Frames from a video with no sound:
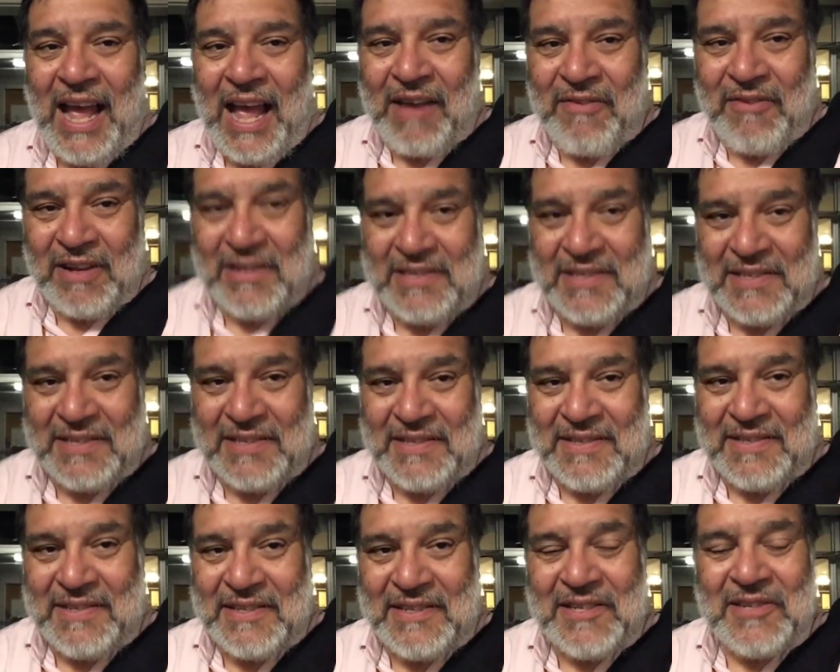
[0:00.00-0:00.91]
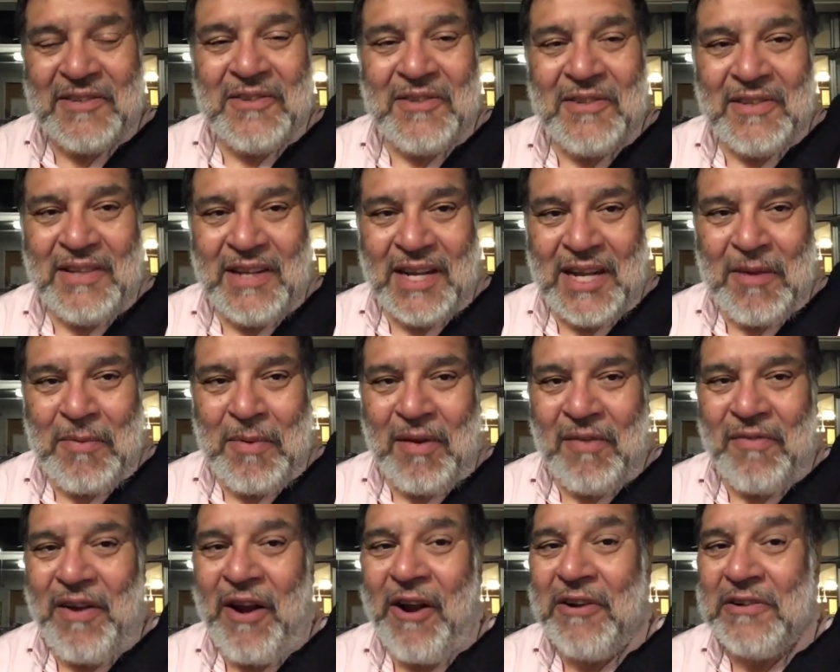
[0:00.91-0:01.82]
I've got still a couple
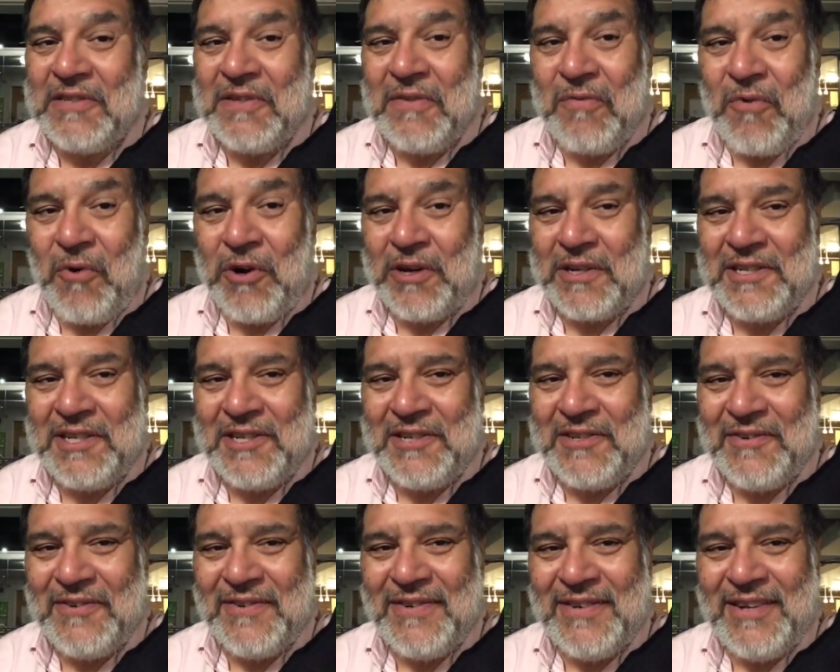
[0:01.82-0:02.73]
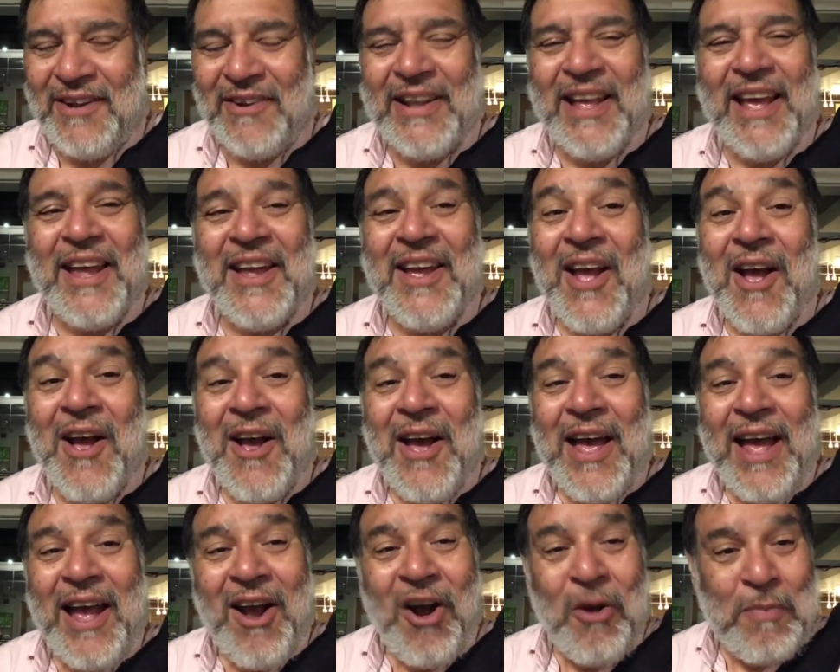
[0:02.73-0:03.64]
of hours of work to do. Okay,
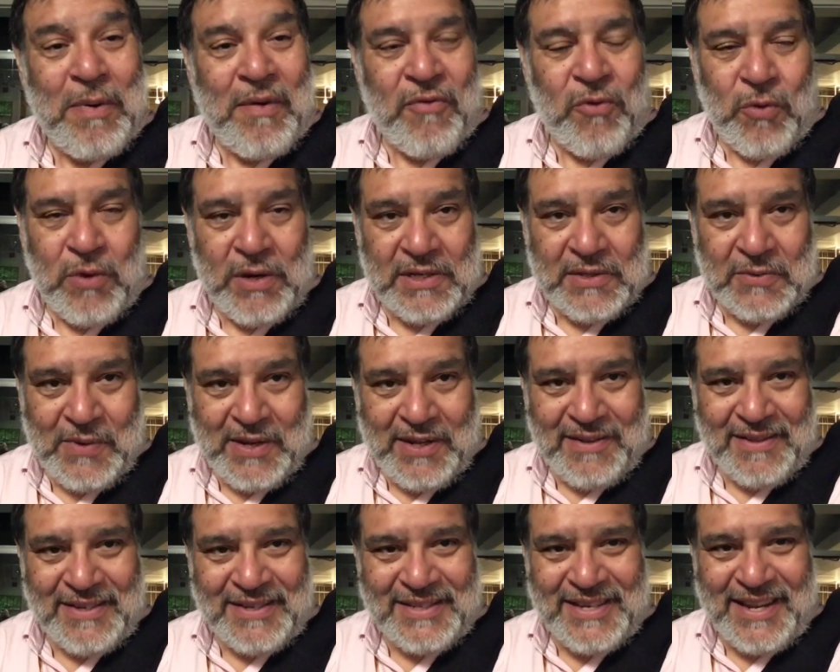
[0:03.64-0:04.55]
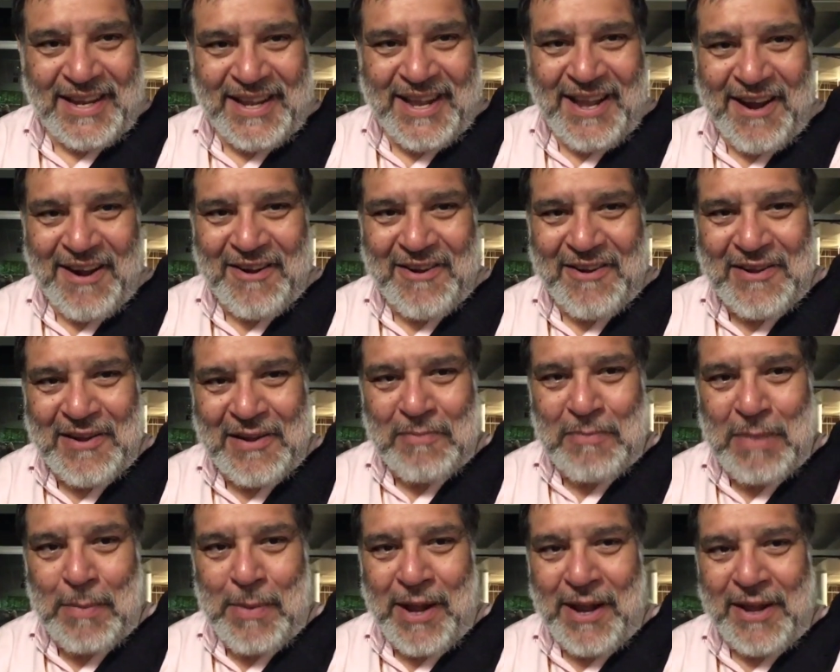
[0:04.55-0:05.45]
hope everyone is well. Take care.
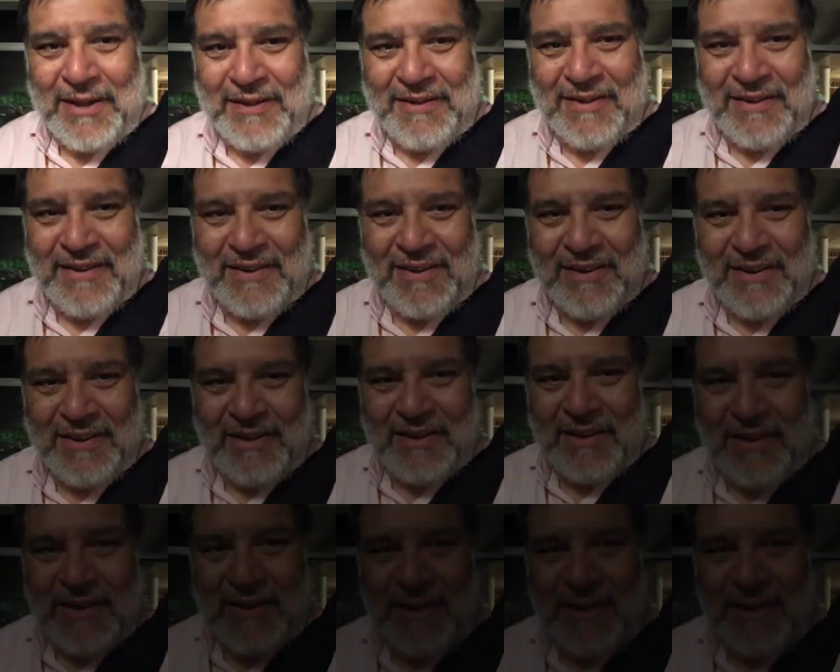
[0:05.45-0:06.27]
Bye-bye.